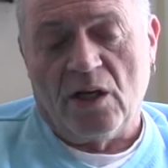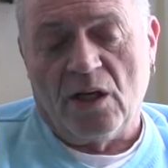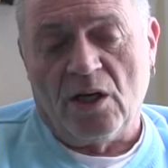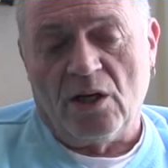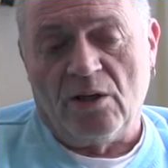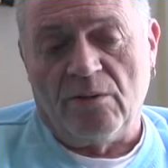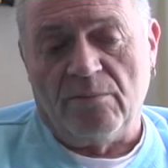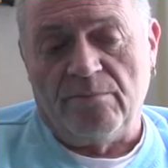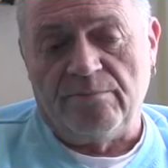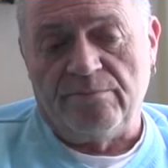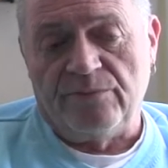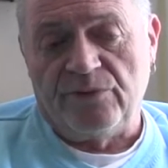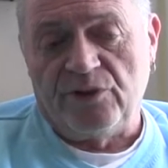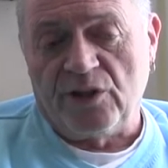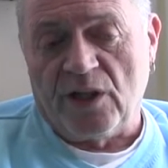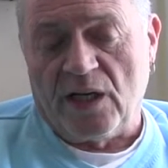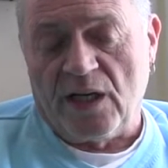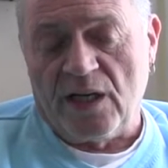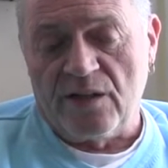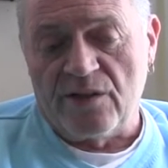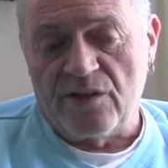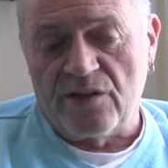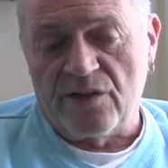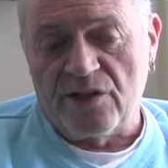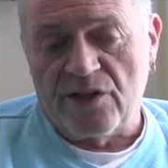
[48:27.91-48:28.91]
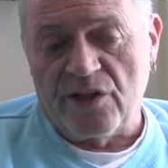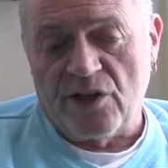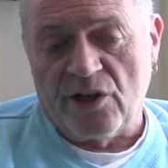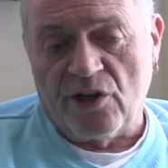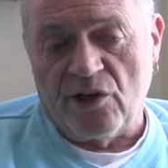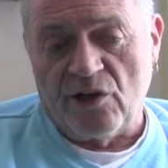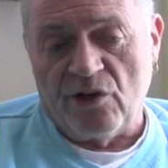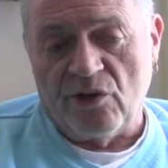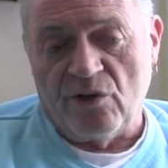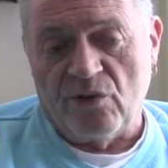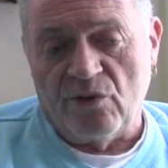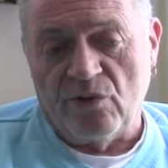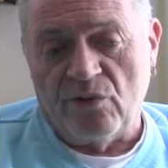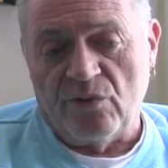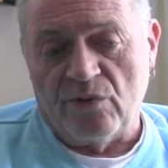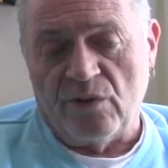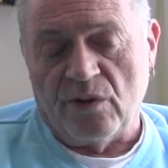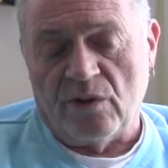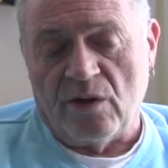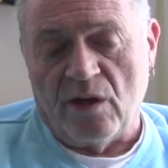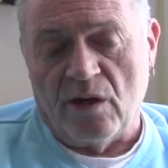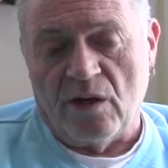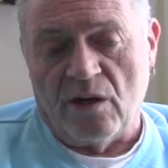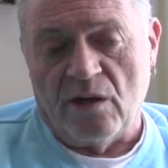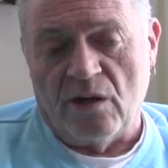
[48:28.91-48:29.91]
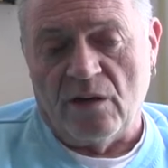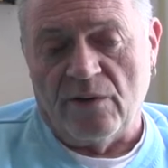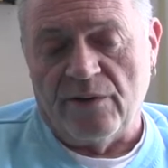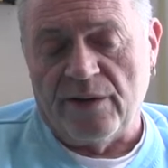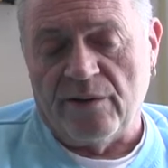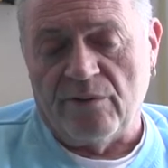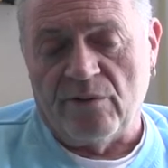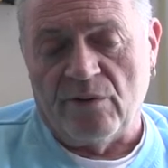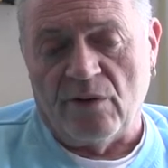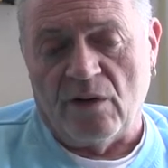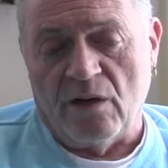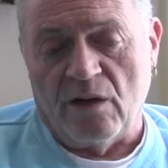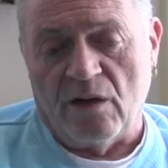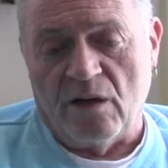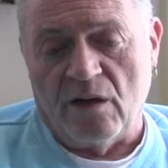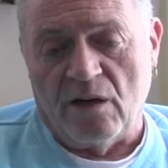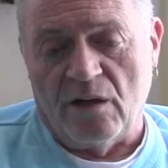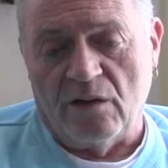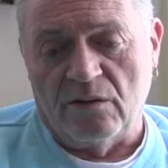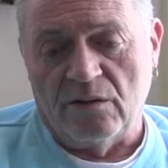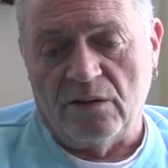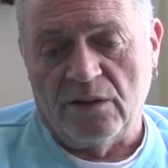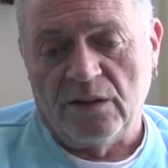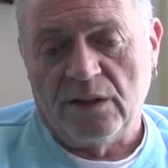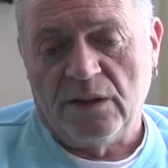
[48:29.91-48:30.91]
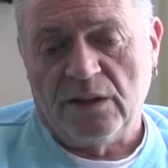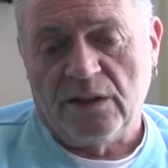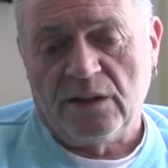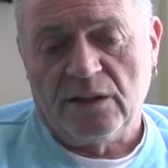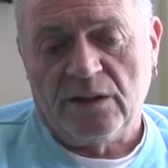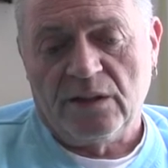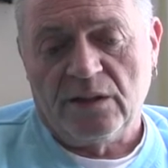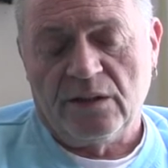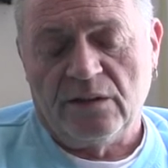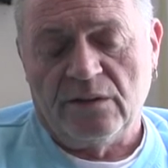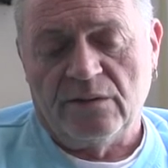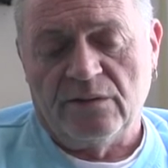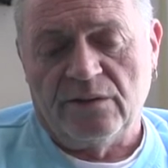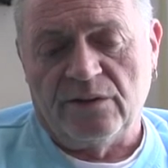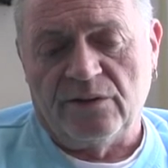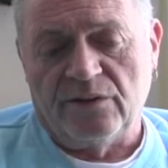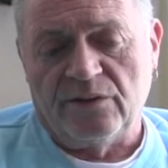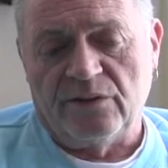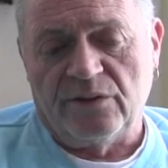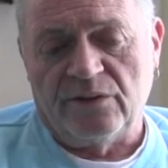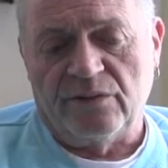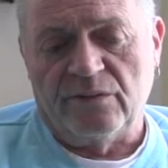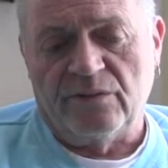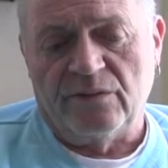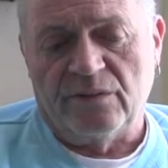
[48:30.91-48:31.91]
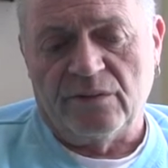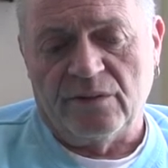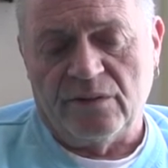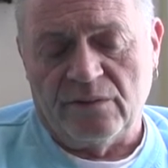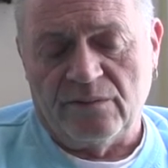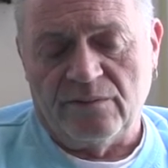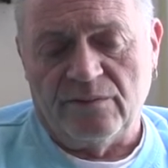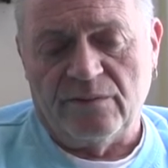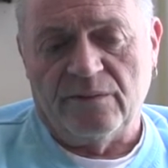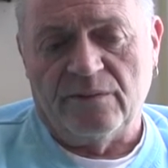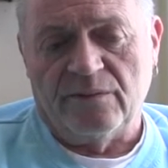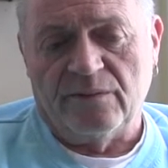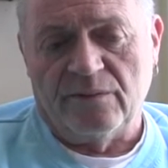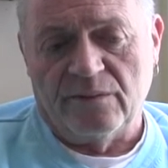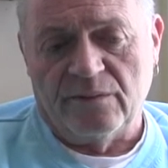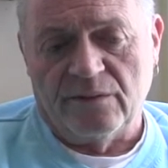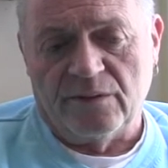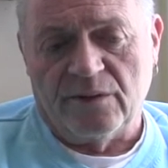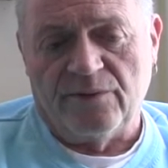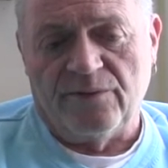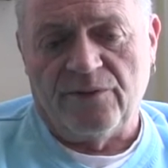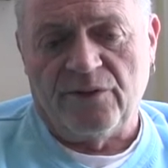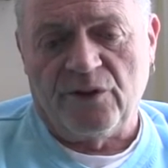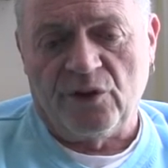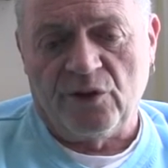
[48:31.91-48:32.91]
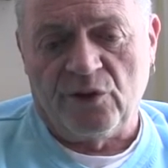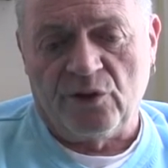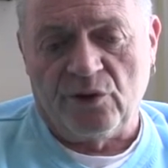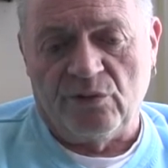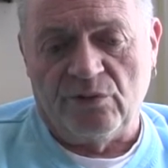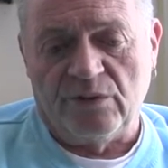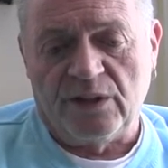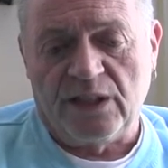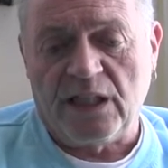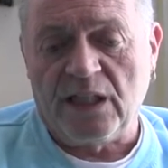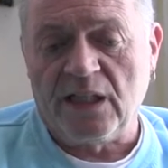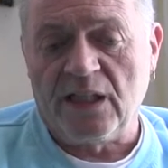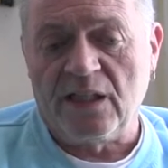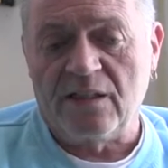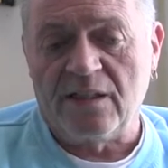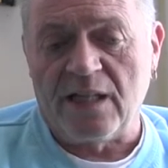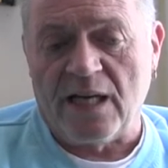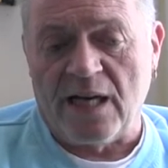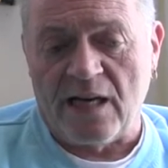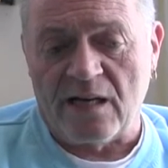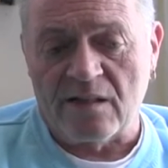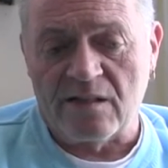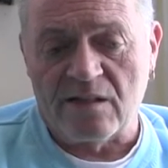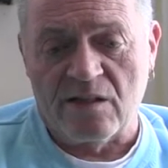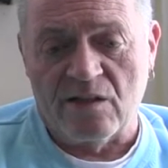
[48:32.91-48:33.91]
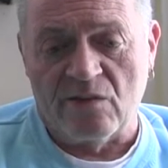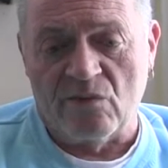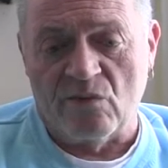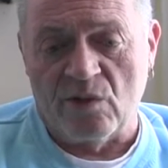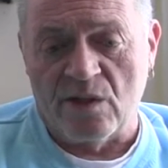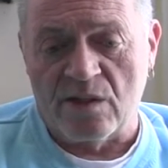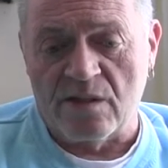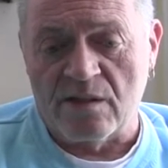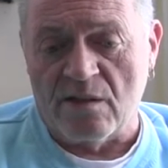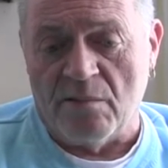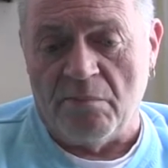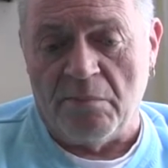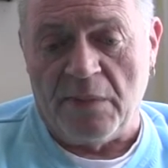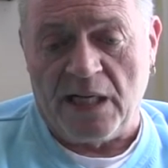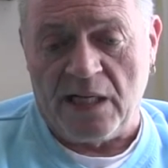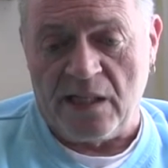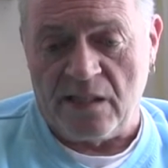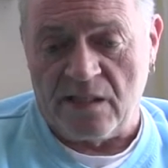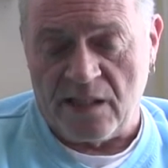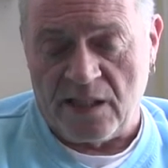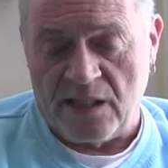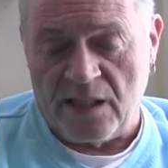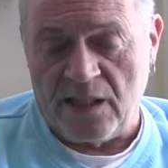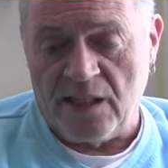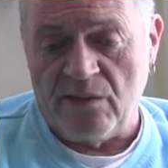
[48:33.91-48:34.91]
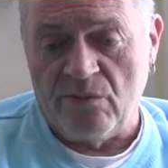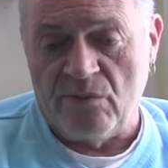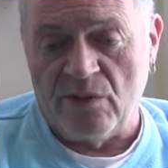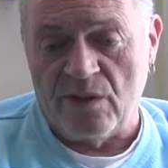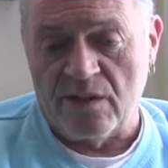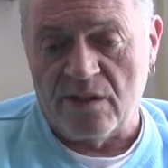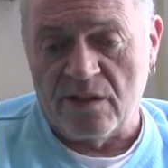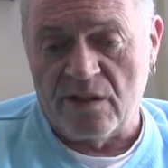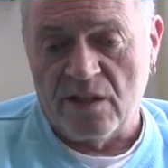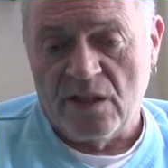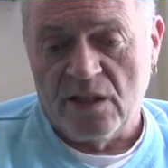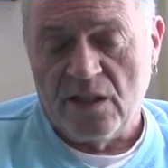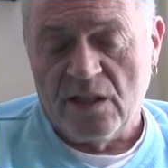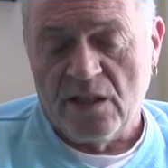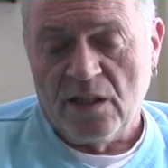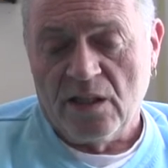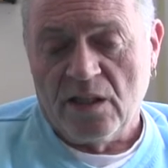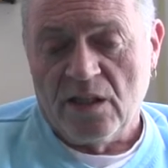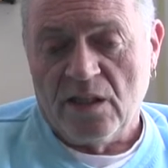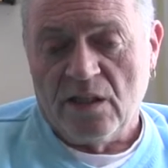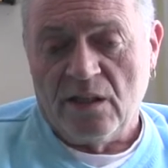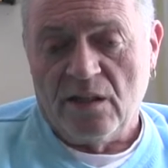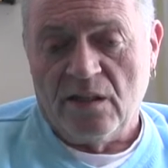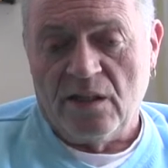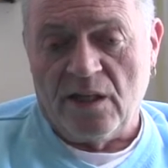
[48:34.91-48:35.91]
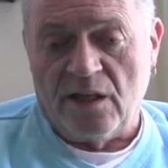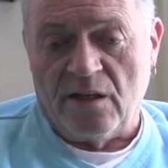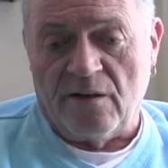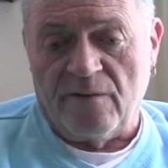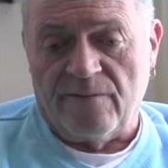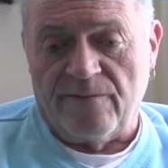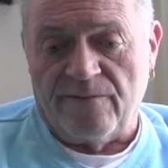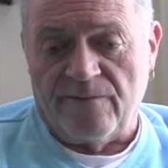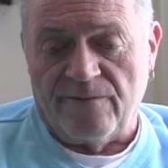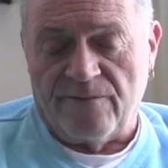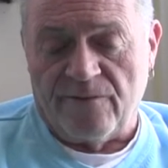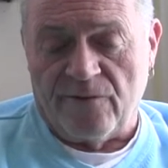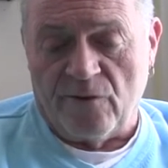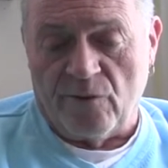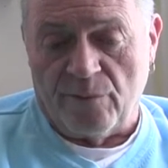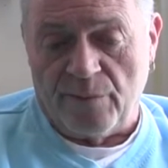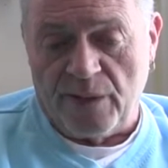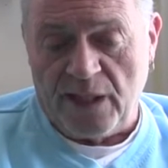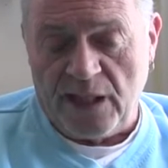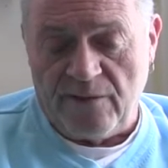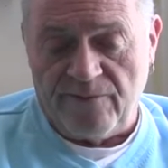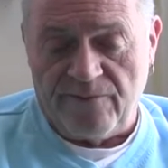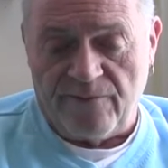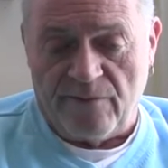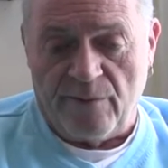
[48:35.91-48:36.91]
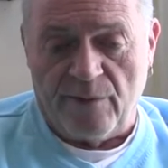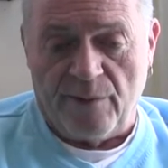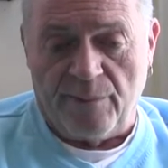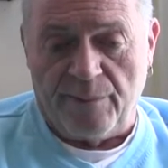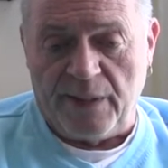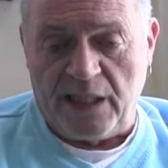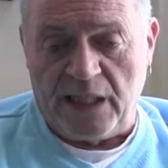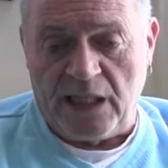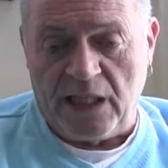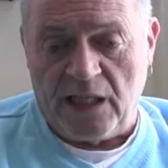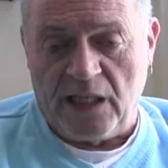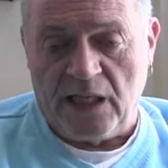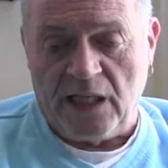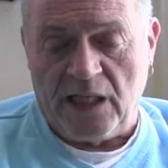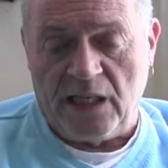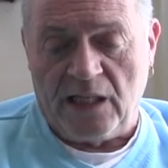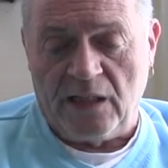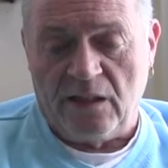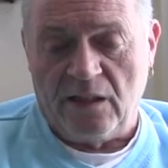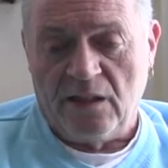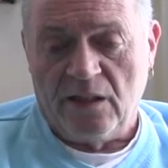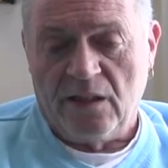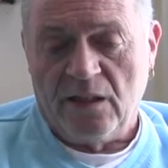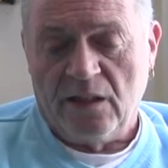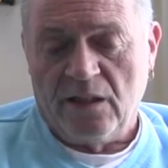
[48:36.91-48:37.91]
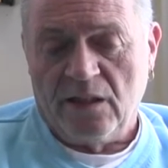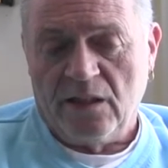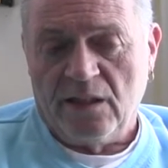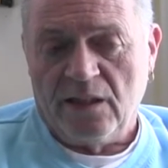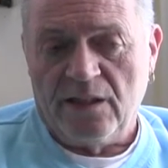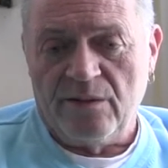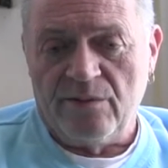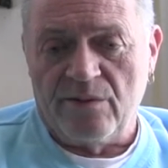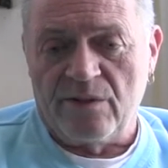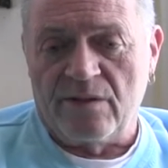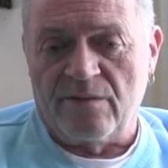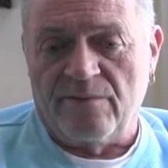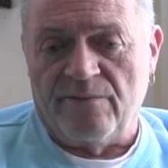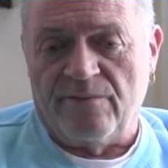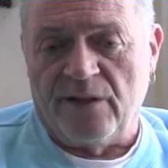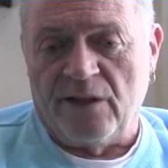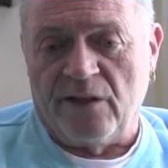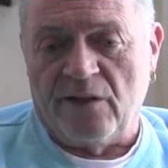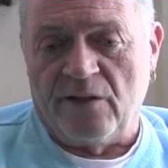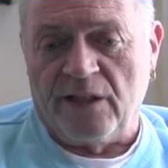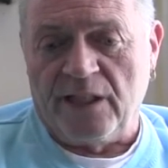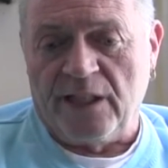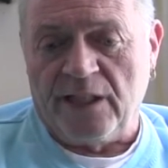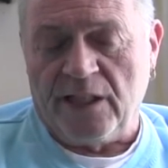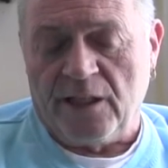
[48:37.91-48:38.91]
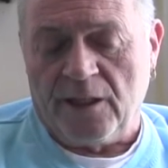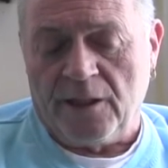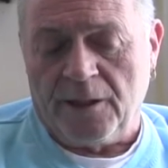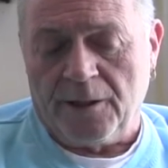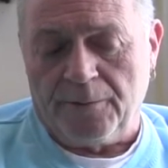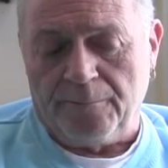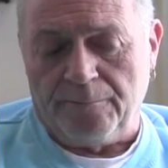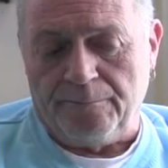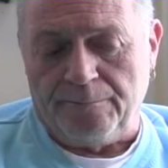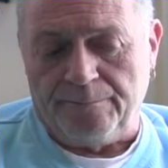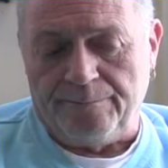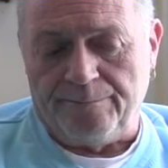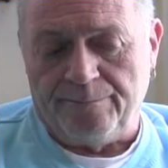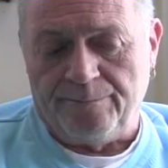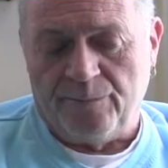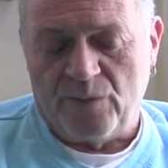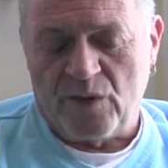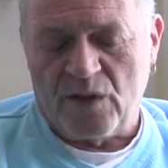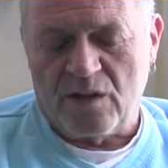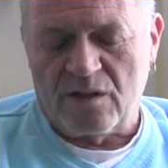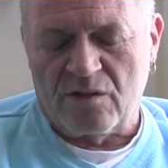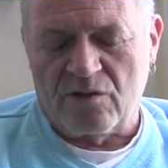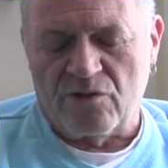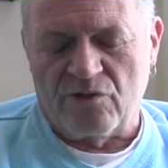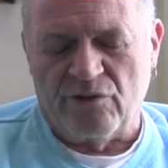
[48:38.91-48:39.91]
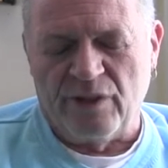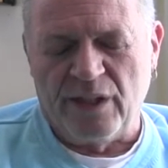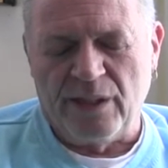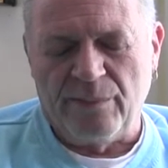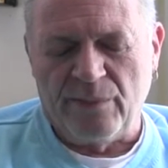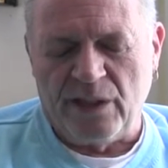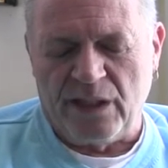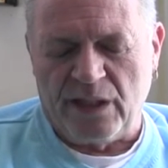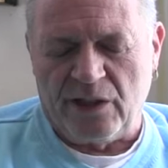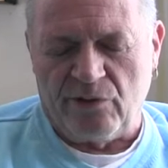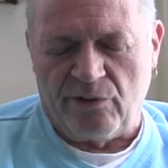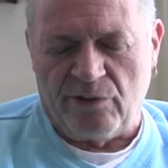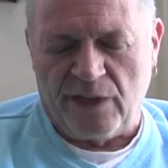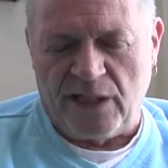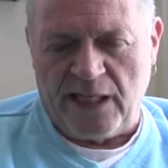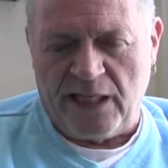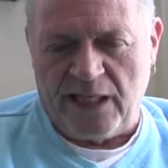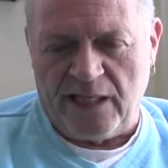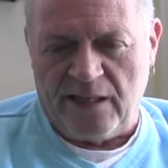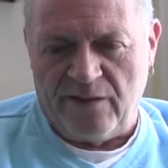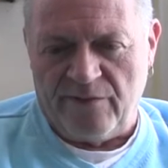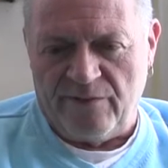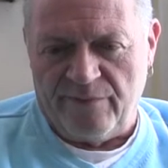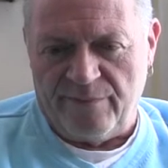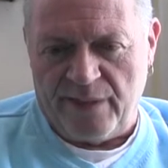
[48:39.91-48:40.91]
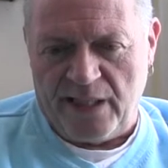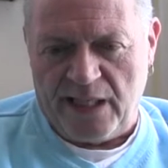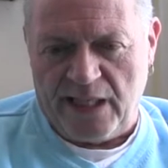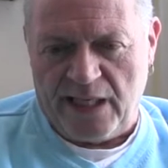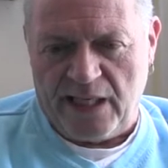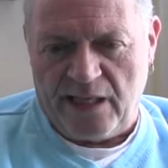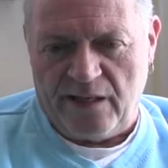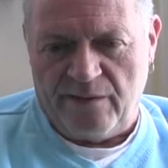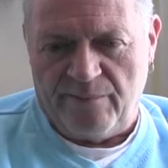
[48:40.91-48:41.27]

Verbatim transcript: um, John Stowe, all, they were all, well, there's a, a few. King Thaxton was amazing. He was there for me from the beginning. He was a very um, extremely creative man.